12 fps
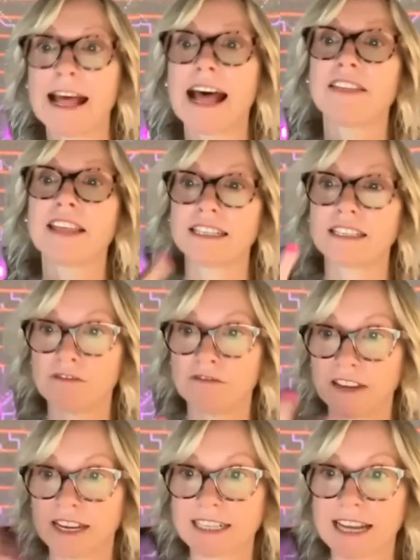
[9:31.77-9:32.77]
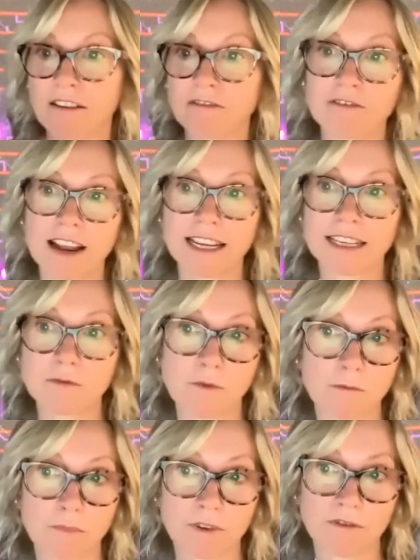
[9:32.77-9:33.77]
And then Sophia DAO raised
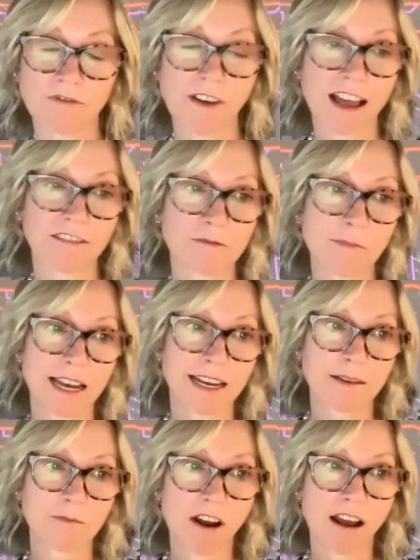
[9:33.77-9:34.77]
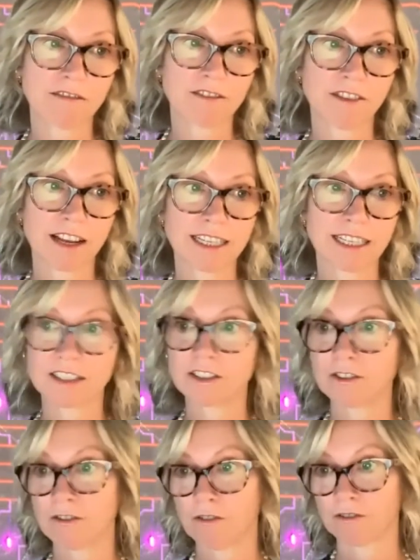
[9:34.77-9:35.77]
1.5 million in private funding
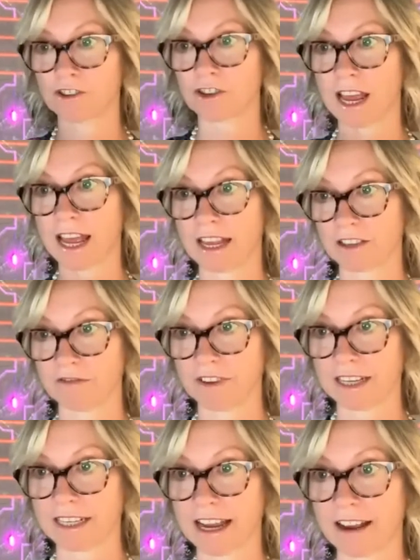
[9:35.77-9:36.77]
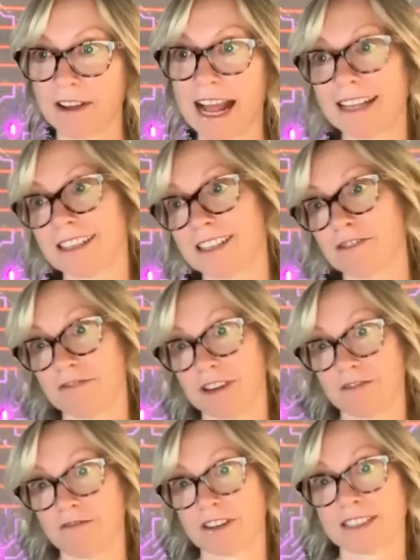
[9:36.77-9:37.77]
to launch uh, Sophia DAO and
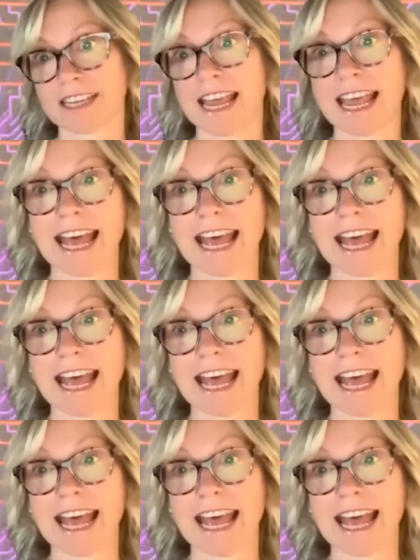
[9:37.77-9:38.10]
Sophia Verse.